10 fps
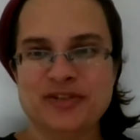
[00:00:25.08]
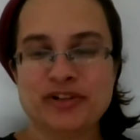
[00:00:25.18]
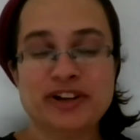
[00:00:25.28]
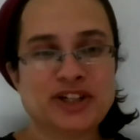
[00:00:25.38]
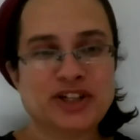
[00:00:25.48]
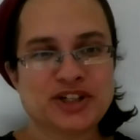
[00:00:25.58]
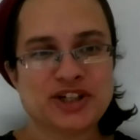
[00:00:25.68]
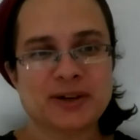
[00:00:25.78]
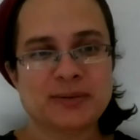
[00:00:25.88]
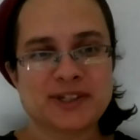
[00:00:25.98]

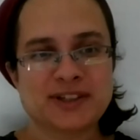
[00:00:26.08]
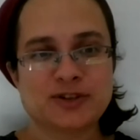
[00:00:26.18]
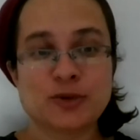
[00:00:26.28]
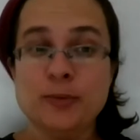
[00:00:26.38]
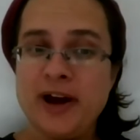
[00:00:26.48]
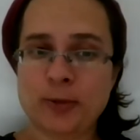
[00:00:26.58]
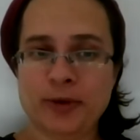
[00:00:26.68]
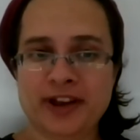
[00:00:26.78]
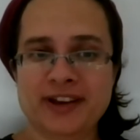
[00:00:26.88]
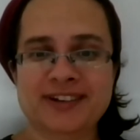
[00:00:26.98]
relationships, to my
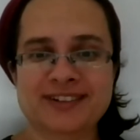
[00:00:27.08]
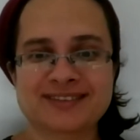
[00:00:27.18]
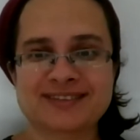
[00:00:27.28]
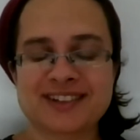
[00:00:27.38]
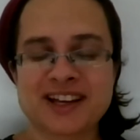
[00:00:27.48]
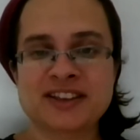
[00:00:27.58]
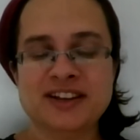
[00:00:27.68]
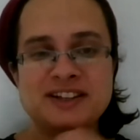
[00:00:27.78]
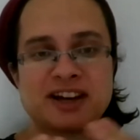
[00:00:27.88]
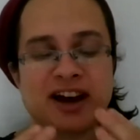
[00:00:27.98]
opinion, in the
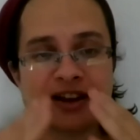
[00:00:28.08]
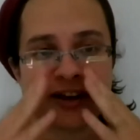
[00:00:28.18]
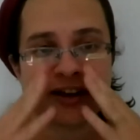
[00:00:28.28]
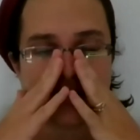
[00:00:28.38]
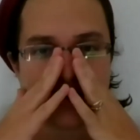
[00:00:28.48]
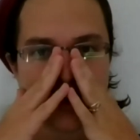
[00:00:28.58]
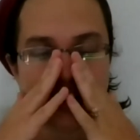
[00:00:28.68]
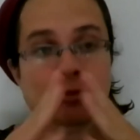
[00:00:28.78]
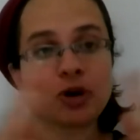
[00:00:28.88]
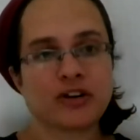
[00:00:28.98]
entire
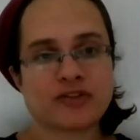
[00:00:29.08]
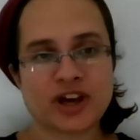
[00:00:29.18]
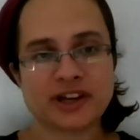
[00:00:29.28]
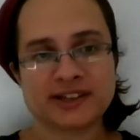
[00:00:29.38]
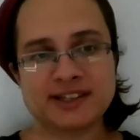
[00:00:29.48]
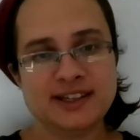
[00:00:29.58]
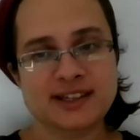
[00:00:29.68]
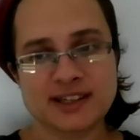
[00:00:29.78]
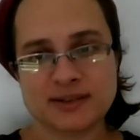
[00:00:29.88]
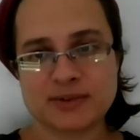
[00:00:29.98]
uh, book of
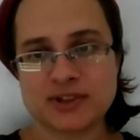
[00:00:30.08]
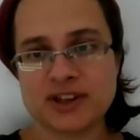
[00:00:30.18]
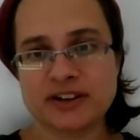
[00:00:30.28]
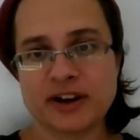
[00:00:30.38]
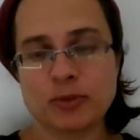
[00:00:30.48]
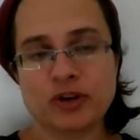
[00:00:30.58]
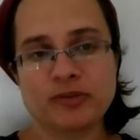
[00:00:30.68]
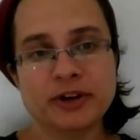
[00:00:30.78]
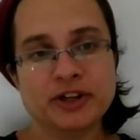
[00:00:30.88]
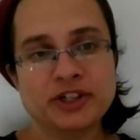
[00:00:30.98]
Genesis and the entire book
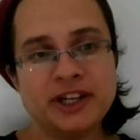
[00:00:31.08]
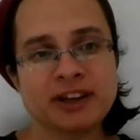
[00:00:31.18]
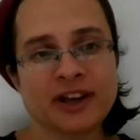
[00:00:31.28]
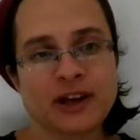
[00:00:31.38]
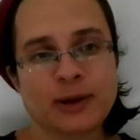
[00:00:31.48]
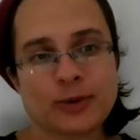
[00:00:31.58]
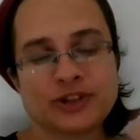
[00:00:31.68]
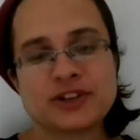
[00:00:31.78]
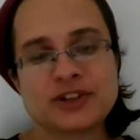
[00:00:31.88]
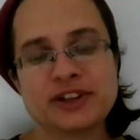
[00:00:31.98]
of Bereshit, which
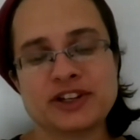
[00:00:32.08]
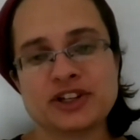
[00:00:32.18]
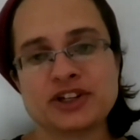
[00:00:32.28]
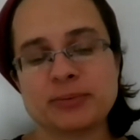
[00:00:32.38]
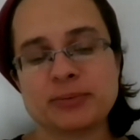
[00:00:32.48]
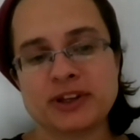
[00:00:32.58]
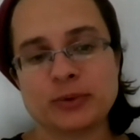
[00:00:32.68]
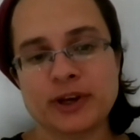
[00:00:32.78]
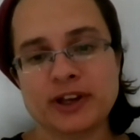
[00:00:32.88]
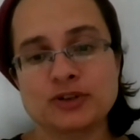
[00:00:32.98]
is the relationship
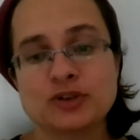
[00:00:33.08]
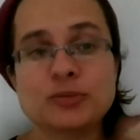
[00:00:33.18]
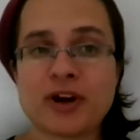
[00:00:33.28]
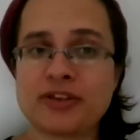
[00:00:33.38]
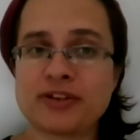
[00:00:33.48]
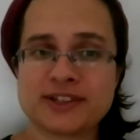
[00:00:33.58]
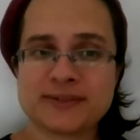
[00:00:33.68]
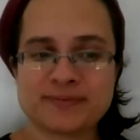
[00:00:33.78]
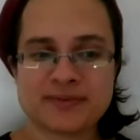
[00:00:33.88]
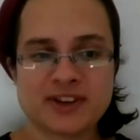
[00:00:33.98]
between two
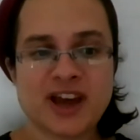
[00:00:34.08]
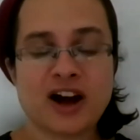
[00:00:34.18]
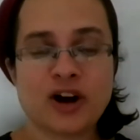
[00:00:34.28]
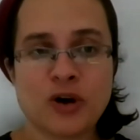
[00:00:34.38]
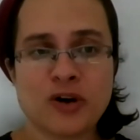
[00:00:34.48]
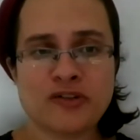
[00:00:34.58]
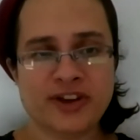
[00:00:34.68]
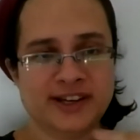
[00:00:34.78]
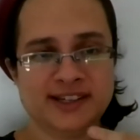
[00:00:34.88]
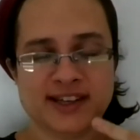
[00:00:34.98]
brothers, Yaakov
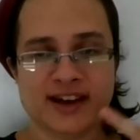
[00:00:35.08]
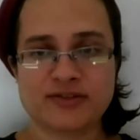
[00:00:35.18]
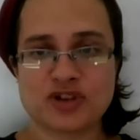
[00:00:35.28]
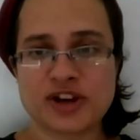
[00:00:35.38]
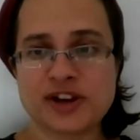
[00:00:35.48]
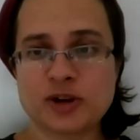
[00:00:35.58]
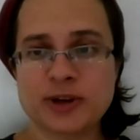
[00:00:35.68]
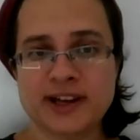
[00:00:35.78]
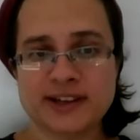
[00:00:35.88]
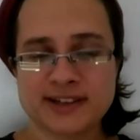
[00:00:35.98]
and Esav, Jacob
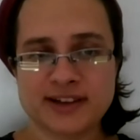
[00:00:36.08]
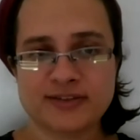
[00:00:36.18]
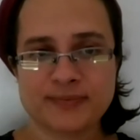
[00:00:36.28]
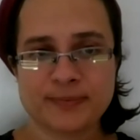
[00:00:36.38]
and Esav.